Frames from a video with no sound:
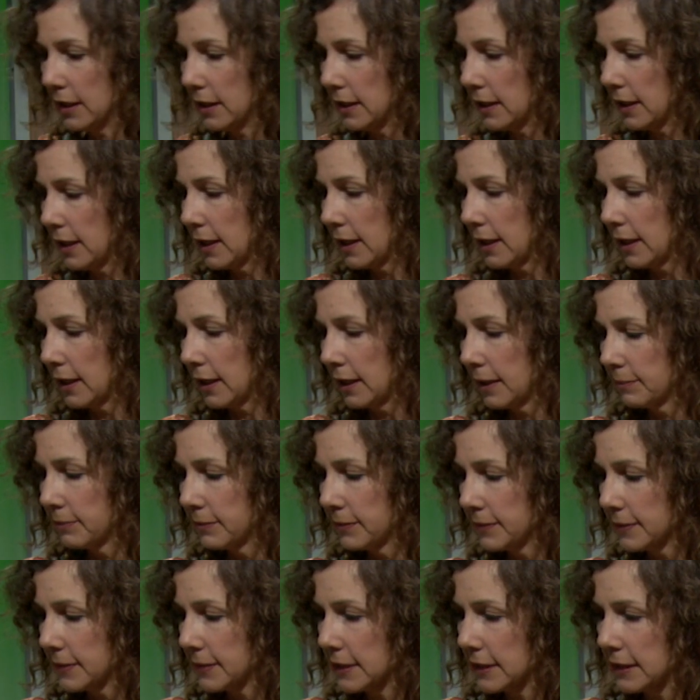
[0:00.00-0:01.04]

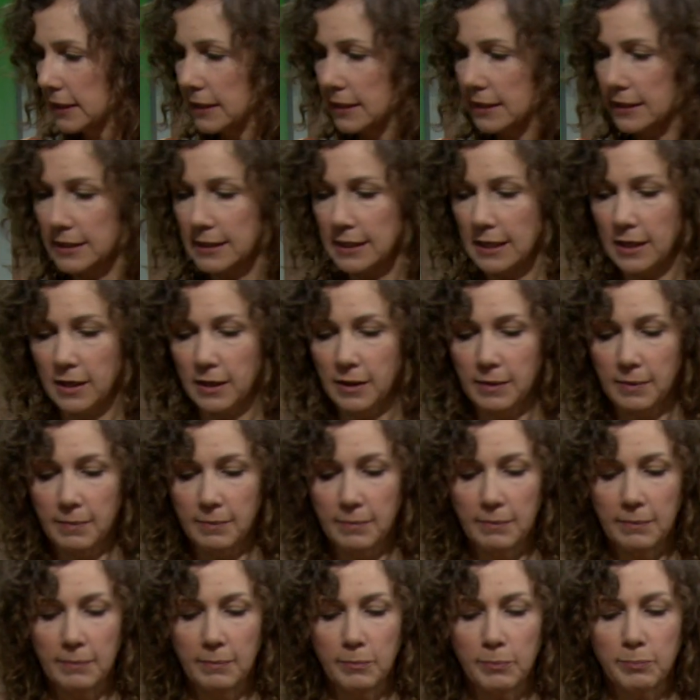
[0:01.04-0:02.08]

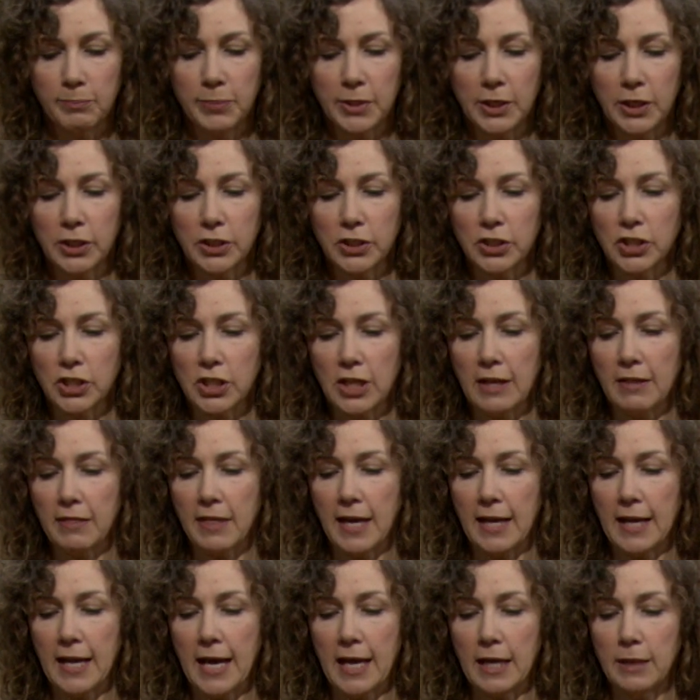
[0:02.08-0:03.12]
some birch
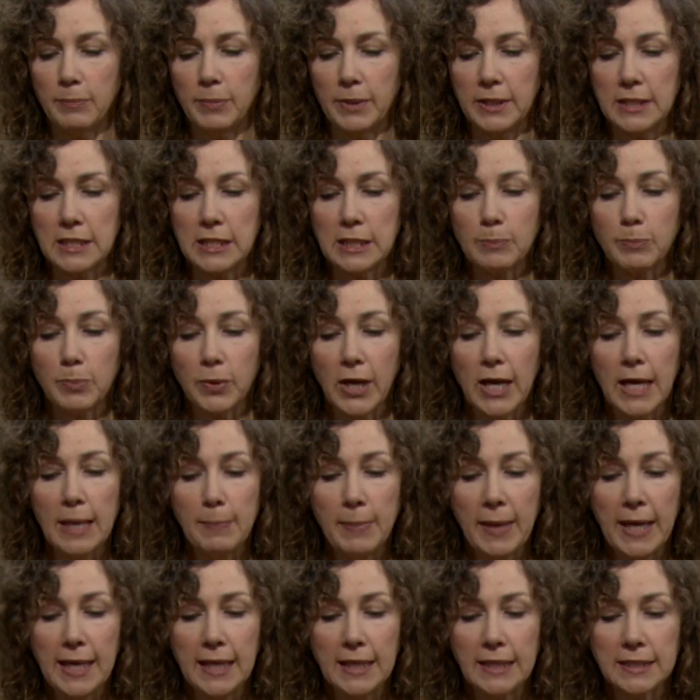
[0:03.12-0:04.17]
that had been spray
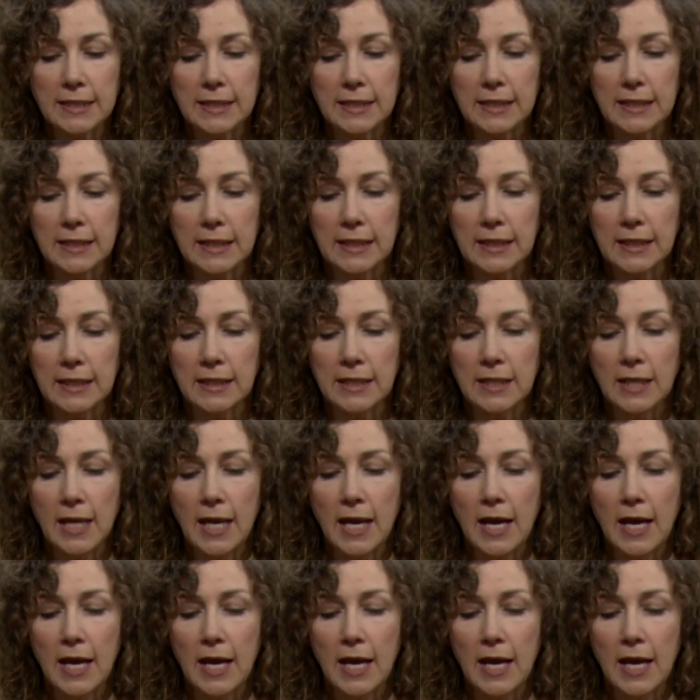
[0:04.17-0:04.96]
painted